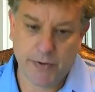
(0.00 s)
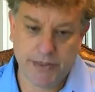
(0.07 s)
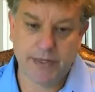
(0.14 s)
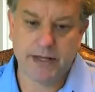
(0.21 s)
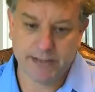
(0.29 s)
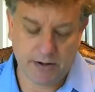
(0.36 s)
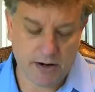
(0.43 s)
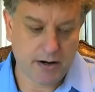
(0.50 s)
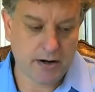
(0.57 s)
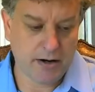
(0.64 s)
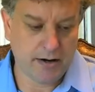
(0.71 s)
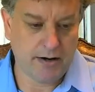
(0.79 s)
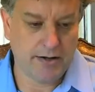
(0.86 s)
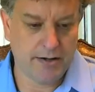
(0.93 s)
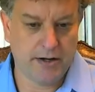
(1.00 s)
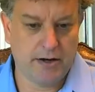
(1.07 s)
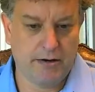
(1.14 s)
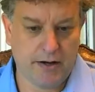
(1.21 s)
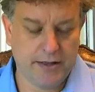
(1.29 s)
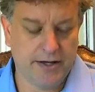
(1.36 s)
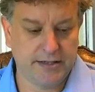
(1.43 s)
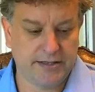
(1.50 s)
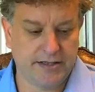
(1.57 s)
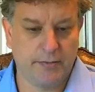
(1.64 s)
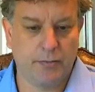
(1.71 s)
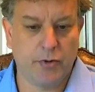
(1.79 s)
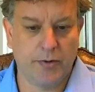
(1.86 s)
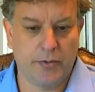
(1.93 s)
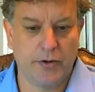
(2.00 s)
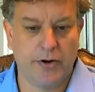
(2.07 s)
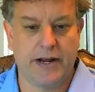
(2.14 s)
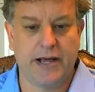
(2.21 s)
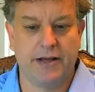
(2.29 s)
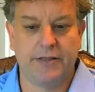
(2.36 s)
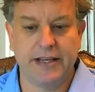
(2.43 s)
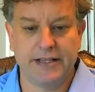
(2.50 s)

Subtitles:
But these are, I think it's an important point out,